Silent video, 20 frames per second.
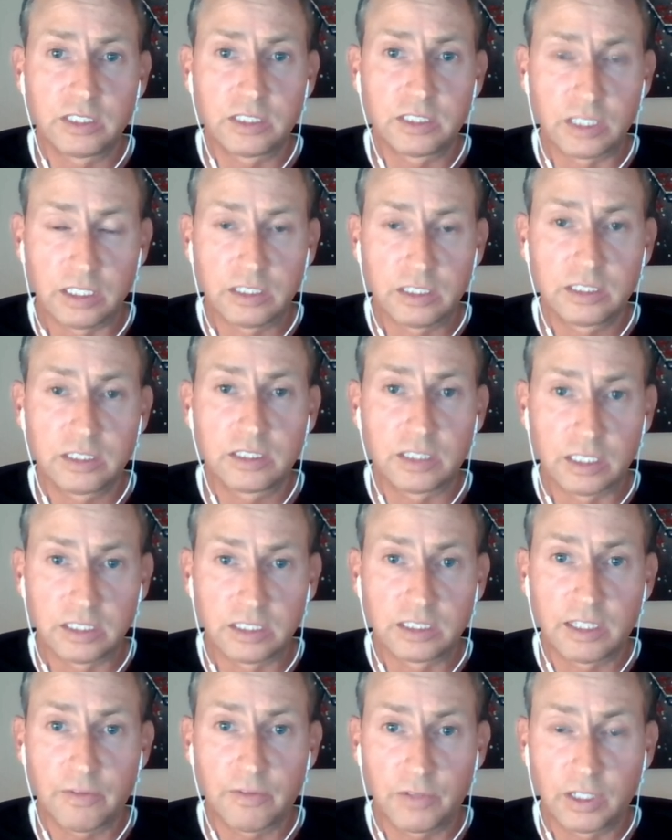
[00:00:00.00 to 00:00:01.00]

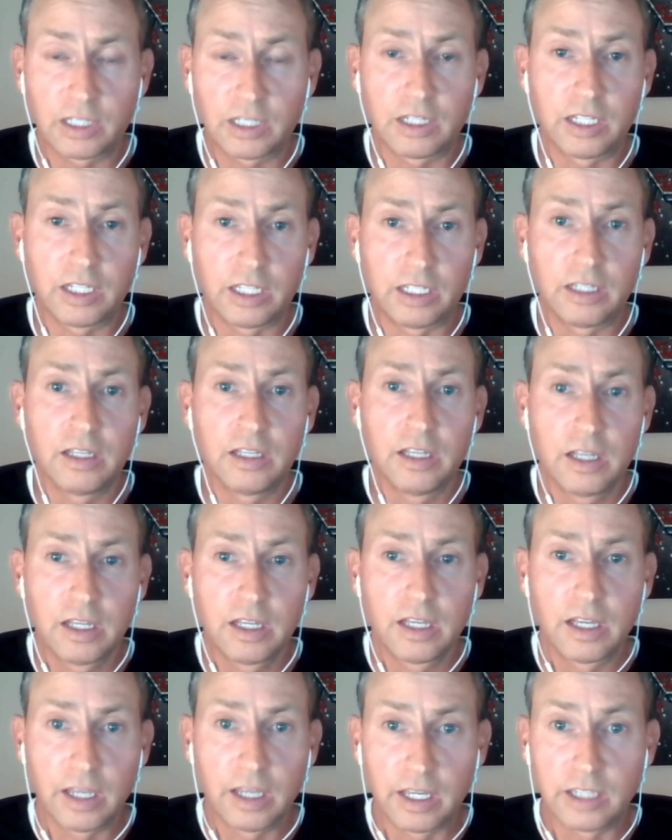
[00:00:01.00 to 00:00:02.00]
is definitely
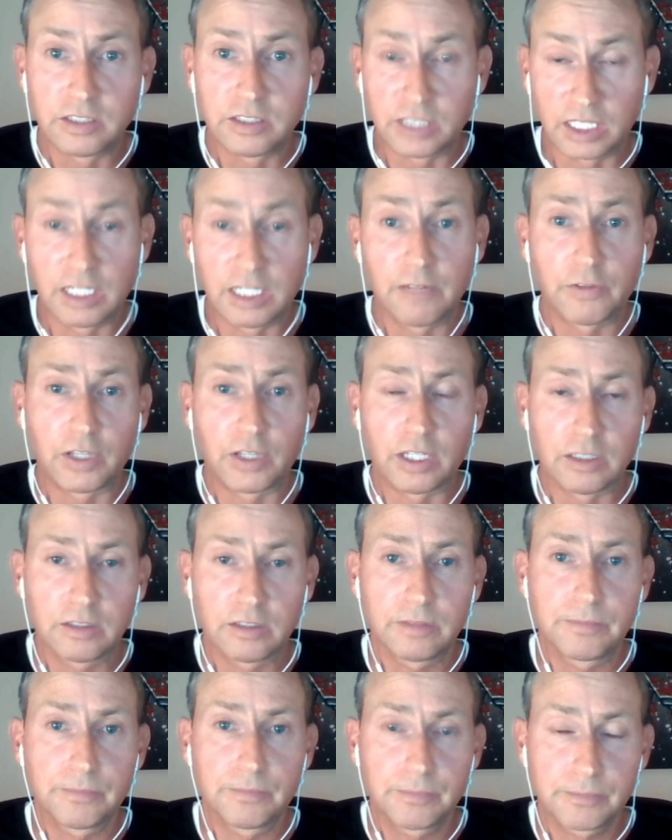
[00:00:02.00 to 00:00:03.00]

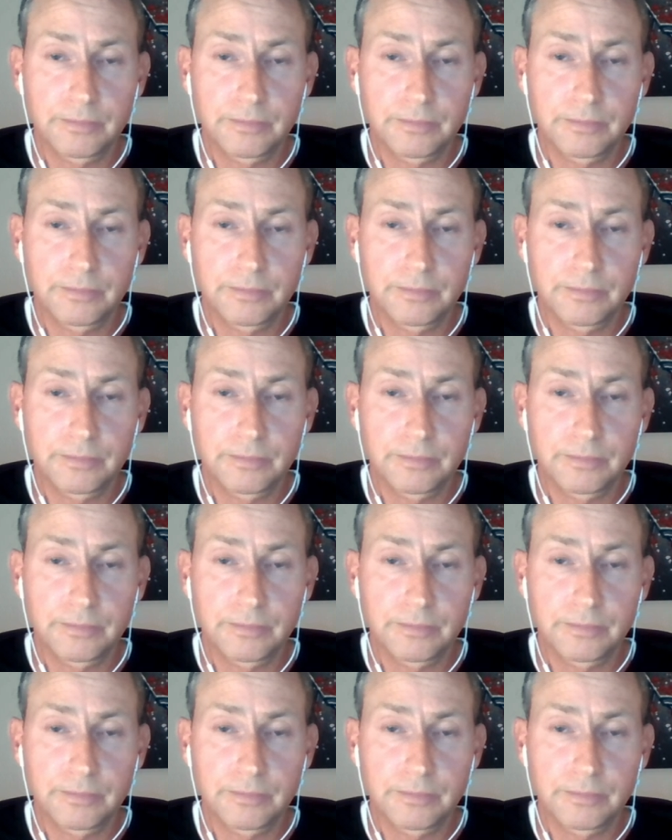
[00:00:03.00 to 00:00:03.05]
significant.